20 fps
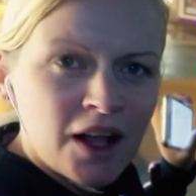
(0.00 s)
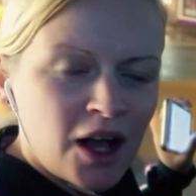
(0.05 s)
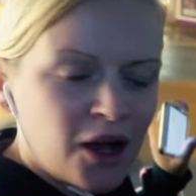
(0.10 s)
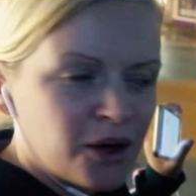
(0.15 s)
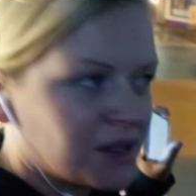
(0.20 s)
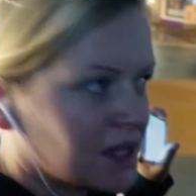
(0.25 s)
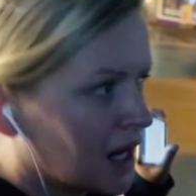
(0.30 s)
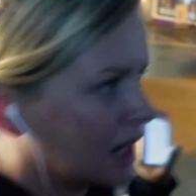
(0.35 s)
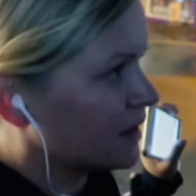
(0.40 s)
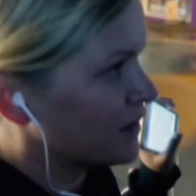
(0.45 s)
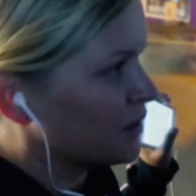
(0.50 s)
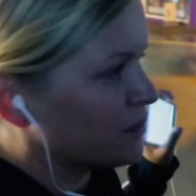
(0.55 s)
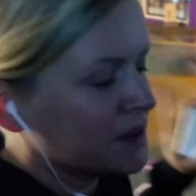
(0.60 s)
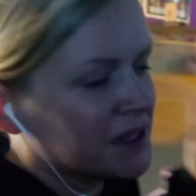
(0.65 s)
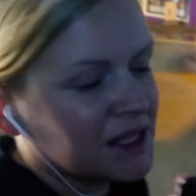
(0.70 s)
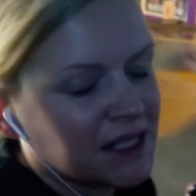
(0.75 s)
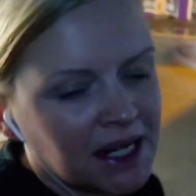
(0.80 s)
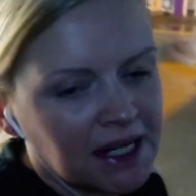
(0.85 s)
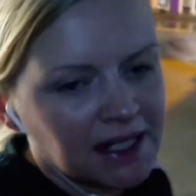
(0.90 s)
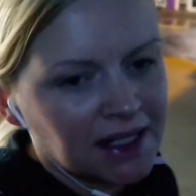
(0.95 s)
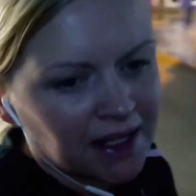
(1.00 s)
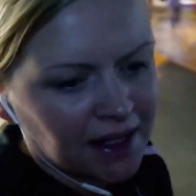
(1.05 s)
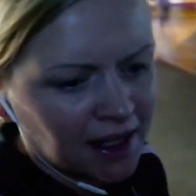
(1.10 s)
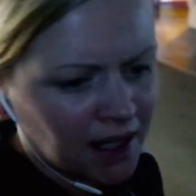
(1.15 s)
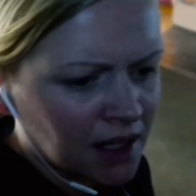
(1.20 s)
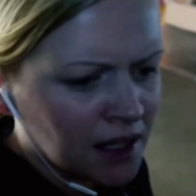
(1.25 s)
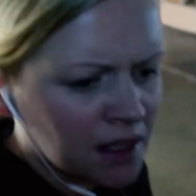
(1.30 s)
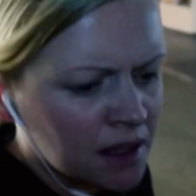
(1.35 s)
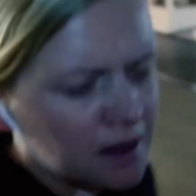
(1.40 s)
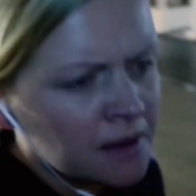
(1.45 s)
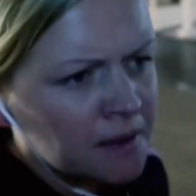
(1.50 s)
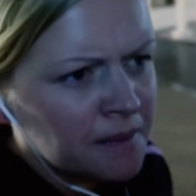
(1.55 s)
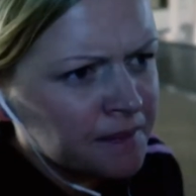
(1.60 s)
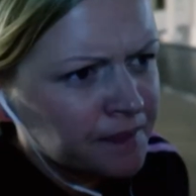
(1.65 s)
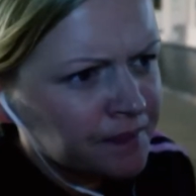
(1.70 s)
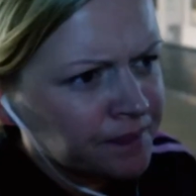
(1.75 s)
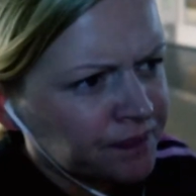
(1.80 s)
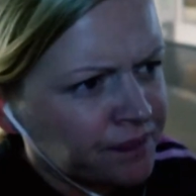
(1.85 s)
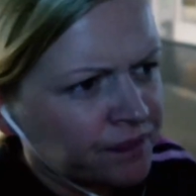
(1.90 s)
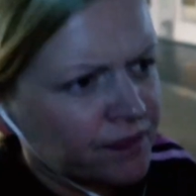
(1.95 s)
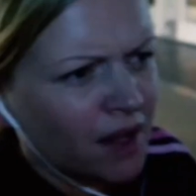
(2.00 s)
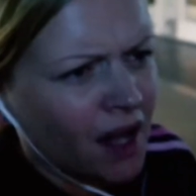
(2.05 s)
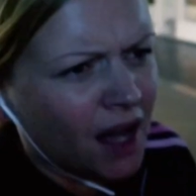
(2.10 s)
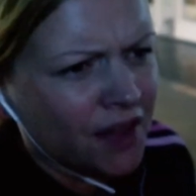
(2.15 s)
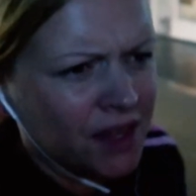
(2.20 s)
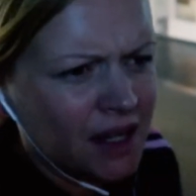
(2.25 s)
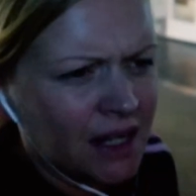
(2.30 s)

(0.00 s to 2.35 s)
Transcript: hotel that we stayed in I